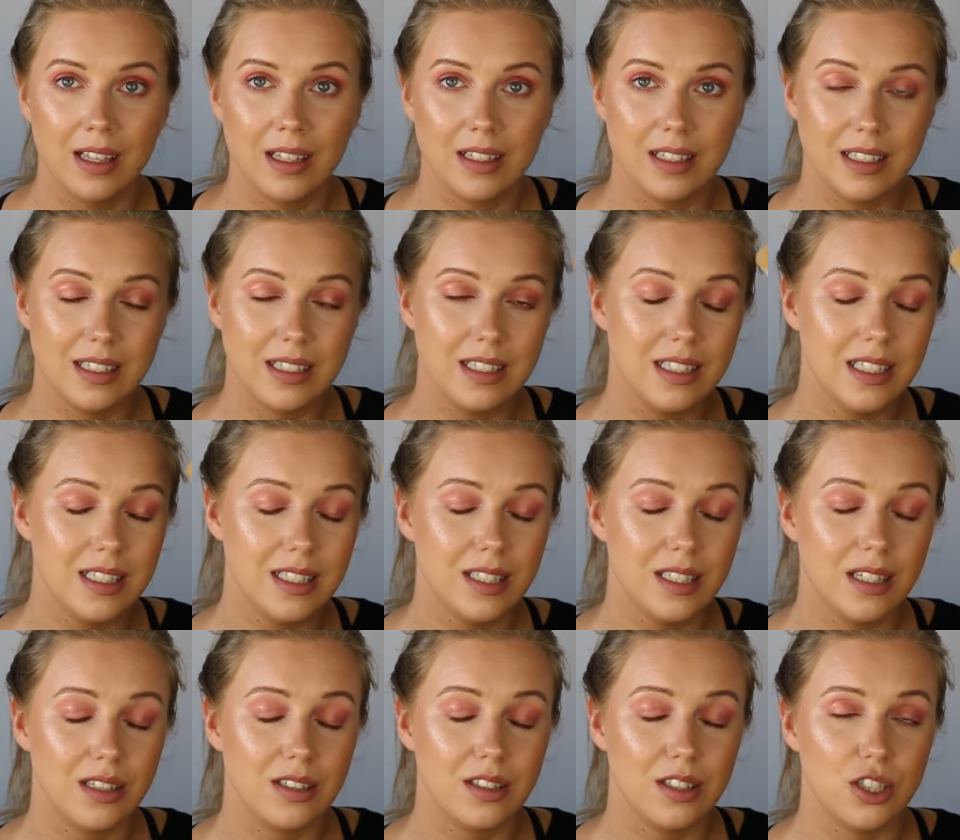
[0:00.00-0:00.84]
this
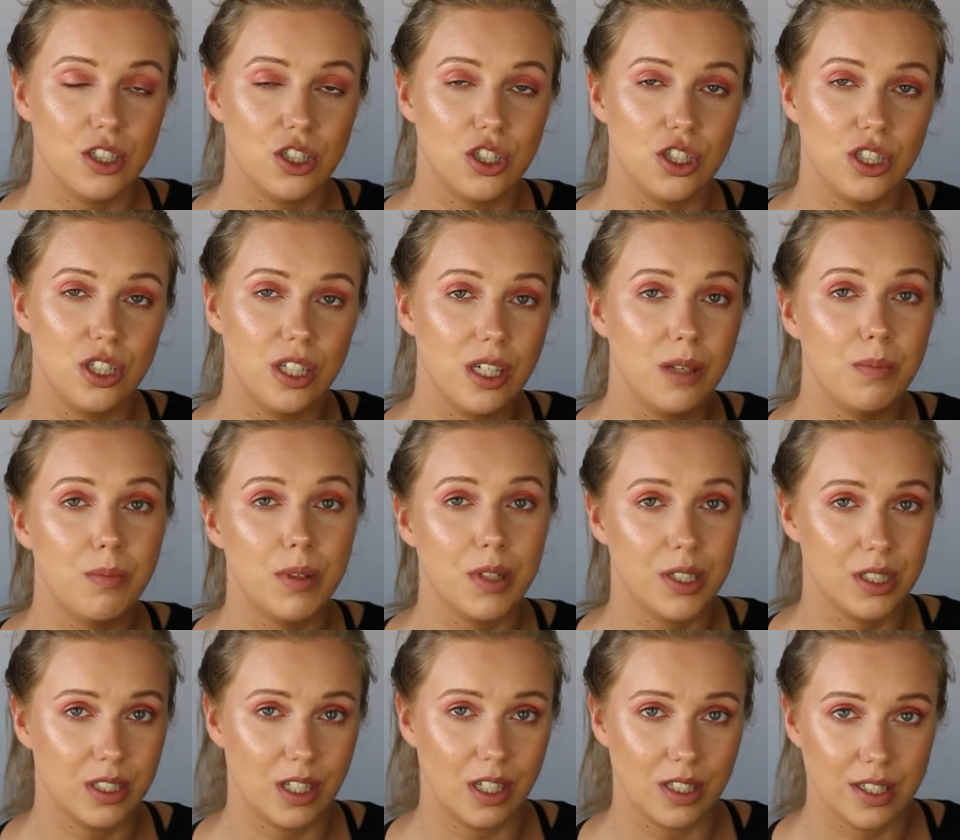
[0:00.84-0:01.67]
is the
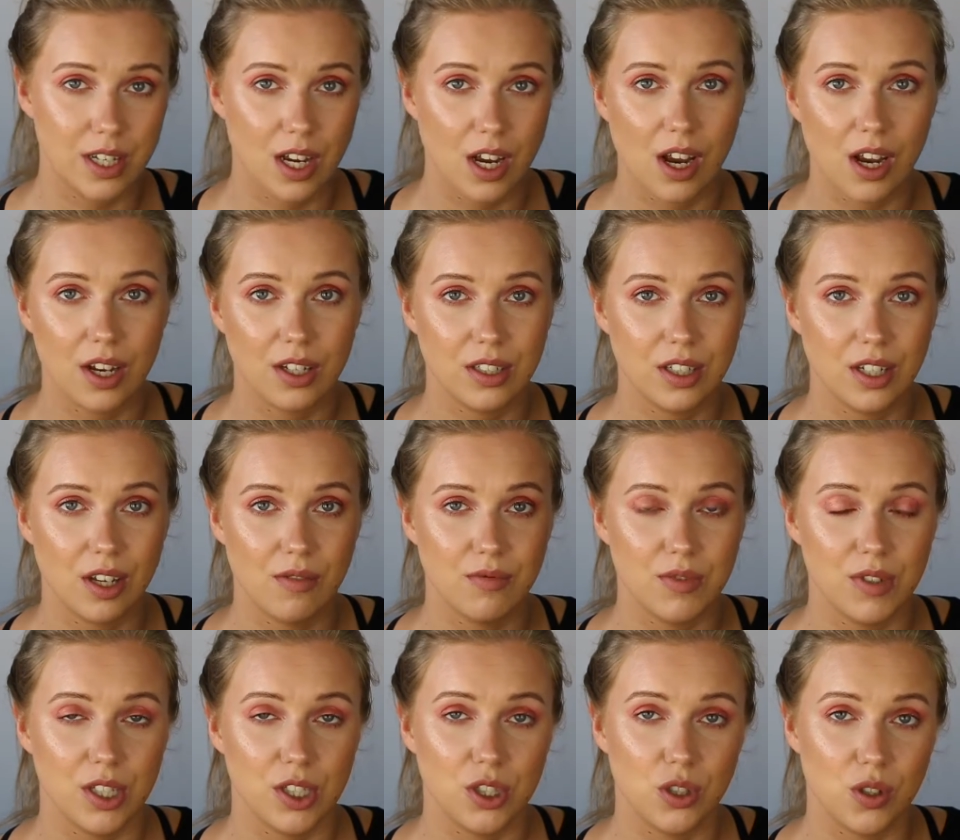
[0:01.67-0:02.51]
cheapest
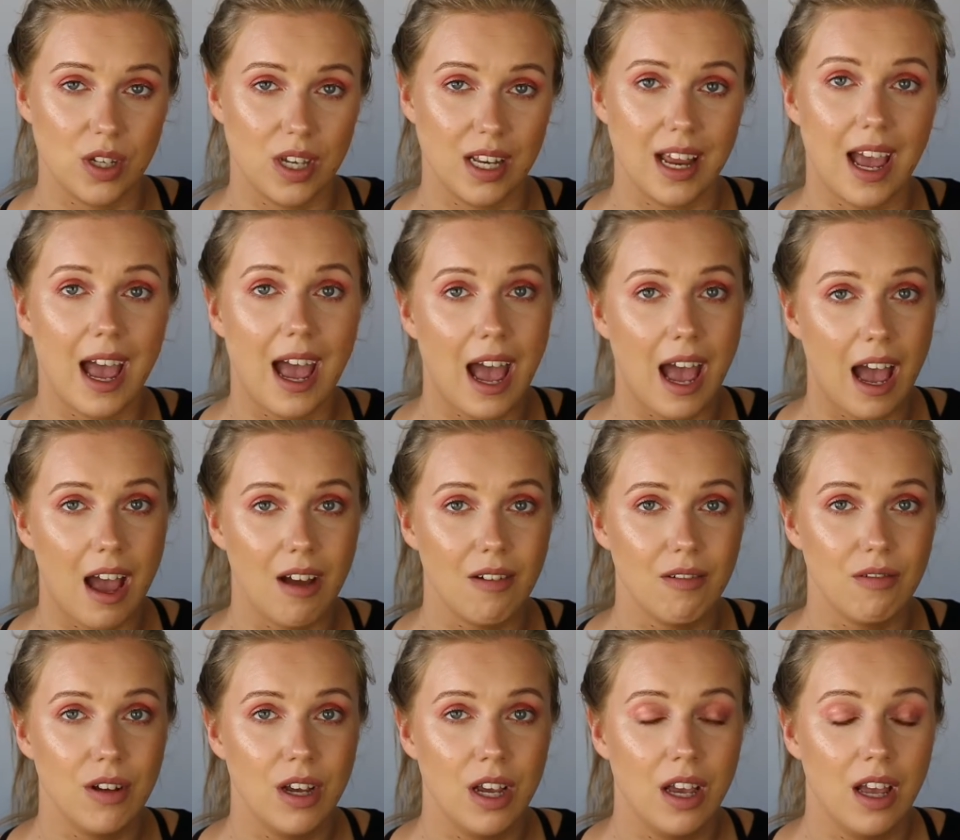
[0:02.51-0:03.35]
alternative that you can
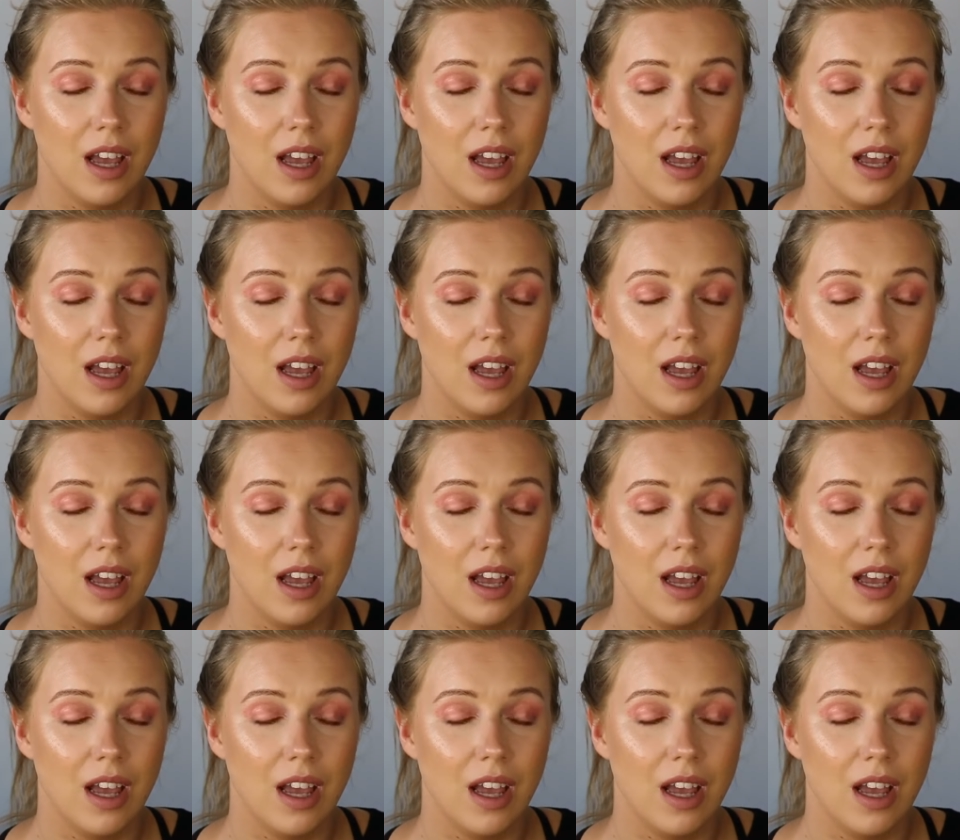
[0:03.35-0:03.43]
have.